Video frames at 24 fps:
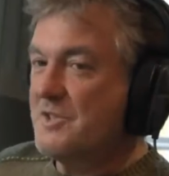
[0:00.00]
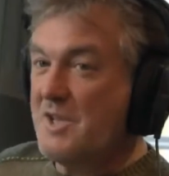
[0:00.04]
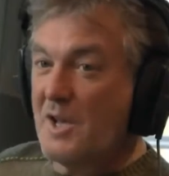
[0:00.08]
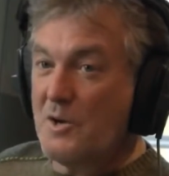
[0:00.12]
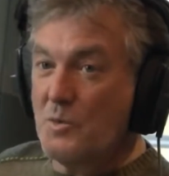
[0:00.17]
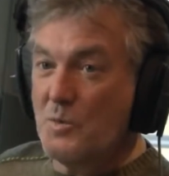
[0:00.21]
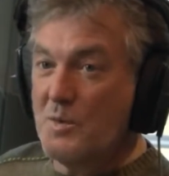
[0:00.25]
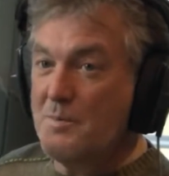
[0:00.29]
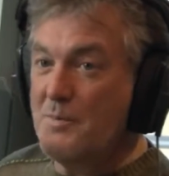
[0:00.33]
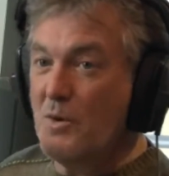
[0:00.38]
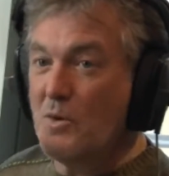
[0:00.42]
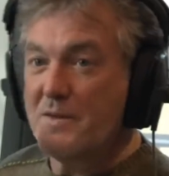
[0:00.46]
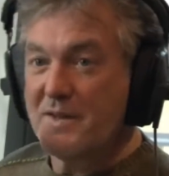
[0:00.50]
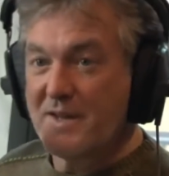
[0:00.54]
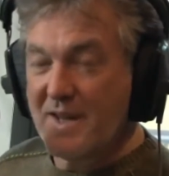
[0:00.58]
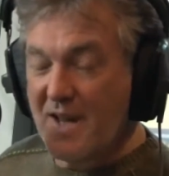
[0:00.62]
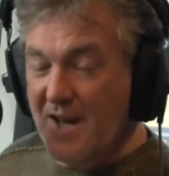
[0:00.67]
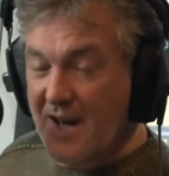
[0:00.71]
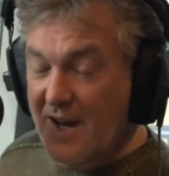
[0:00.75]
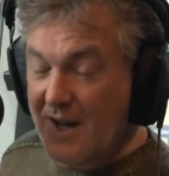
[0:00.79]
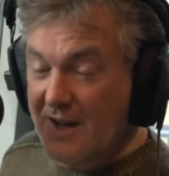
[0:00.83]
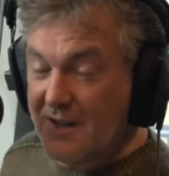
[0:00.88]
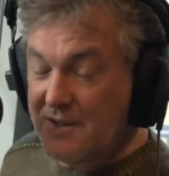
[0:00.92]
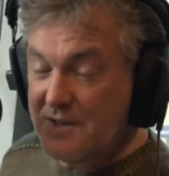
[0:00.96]
So we bought the
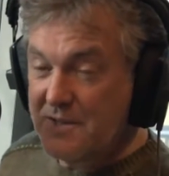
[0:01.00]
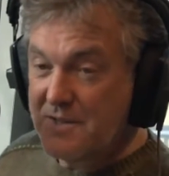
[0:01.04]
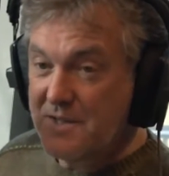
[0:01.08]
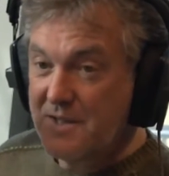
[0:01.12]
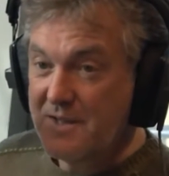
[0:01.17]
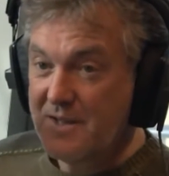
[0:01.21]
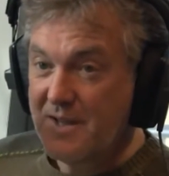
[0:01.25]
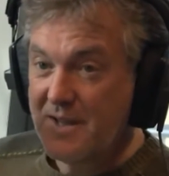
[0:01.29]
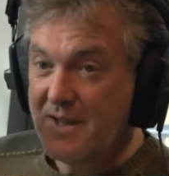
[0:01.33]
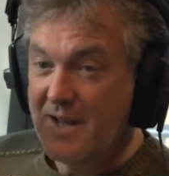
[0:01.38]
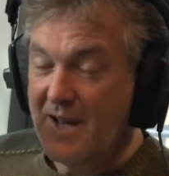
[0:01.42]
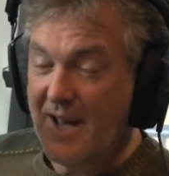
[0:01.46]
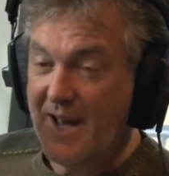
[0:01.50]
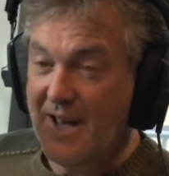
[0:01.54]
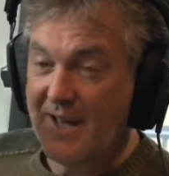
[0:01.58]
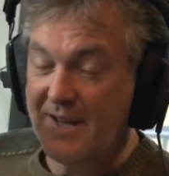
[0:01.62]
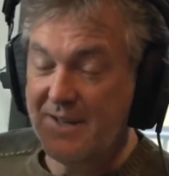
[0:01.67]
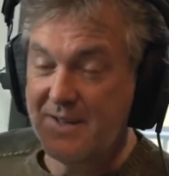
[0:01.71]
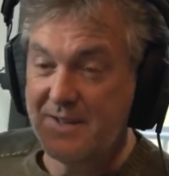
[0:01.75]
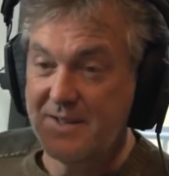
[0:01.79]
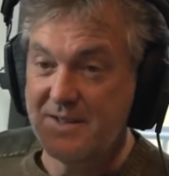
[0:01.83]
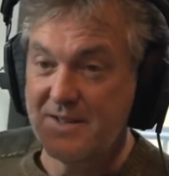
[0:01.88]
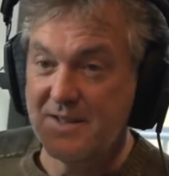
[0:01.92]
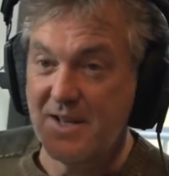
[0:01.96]
cars
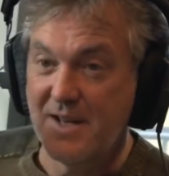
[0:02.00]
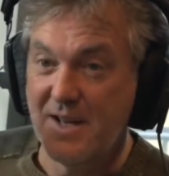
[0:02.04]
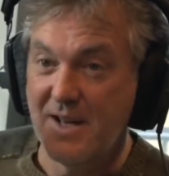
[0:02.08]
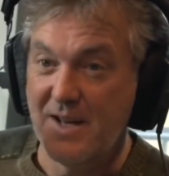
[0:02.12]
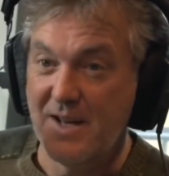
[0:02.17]
and...